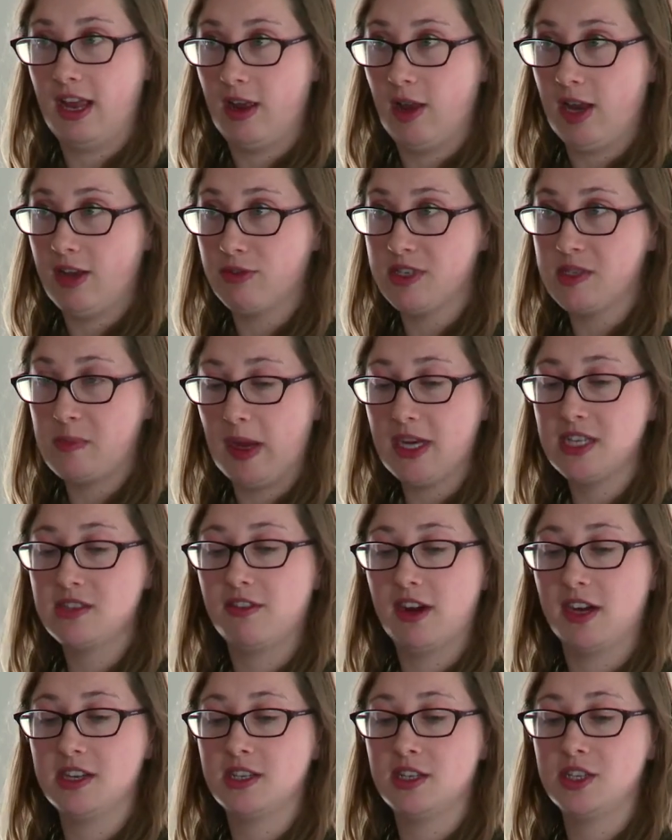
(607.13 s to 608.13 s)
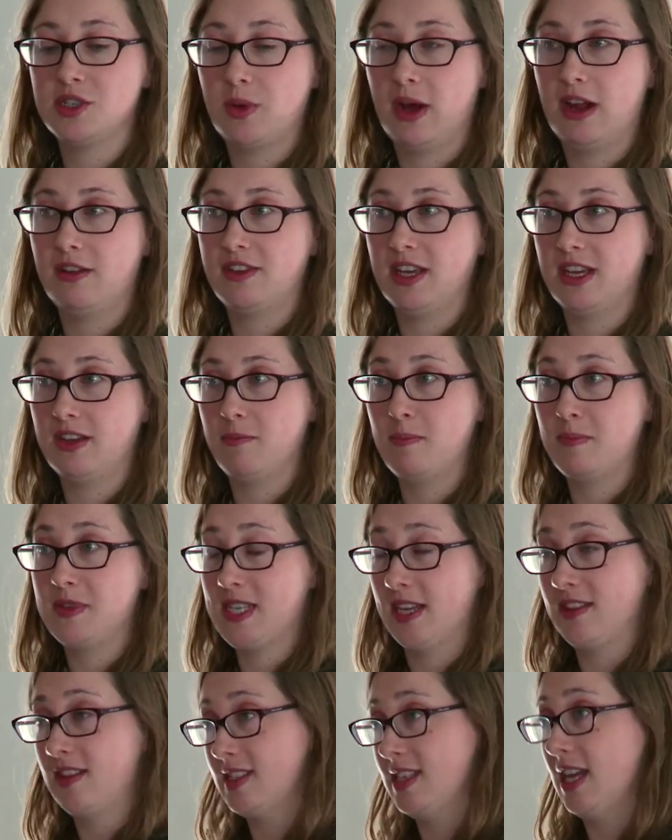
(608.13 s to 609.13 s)
in respect of Article 12, they have
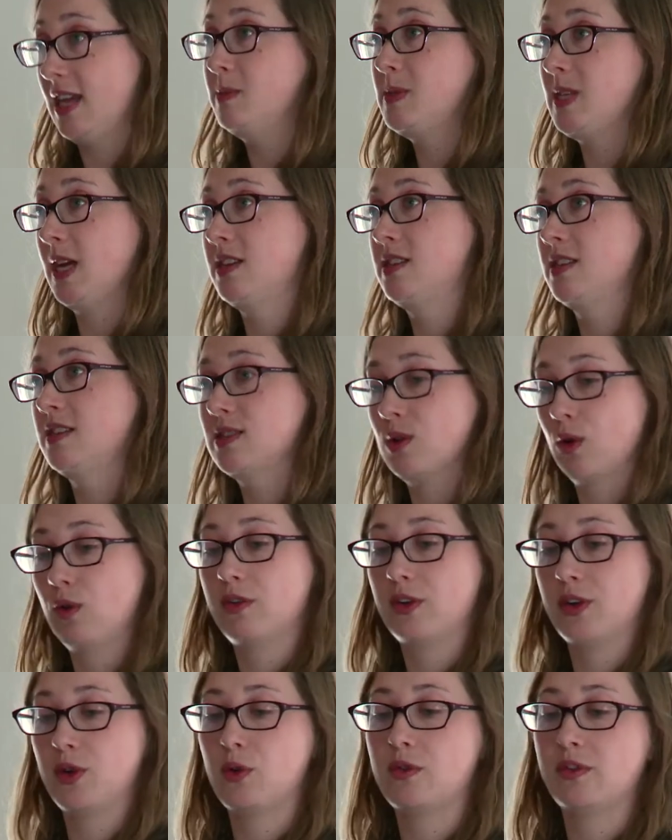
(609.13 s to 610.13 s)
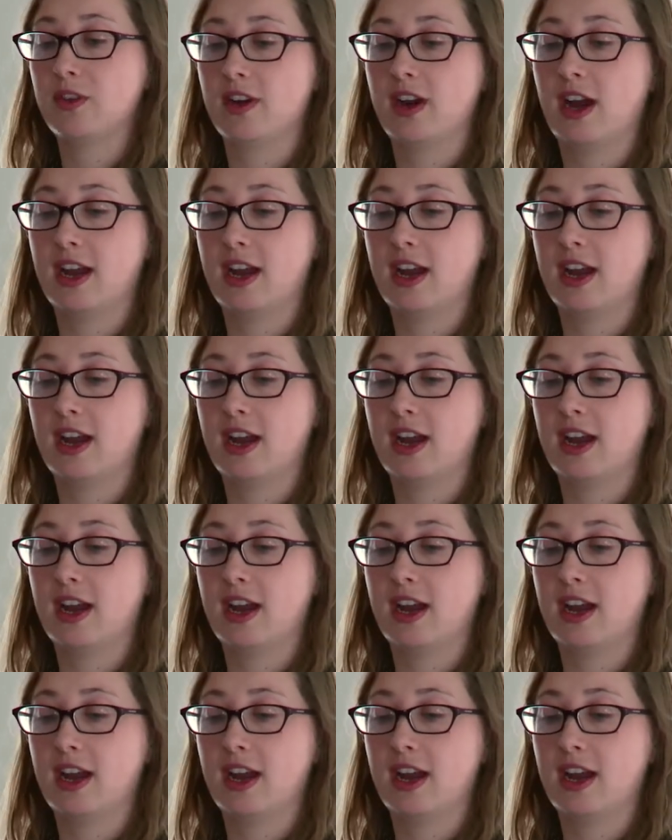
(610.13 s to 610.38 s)
said the same sentence over and over,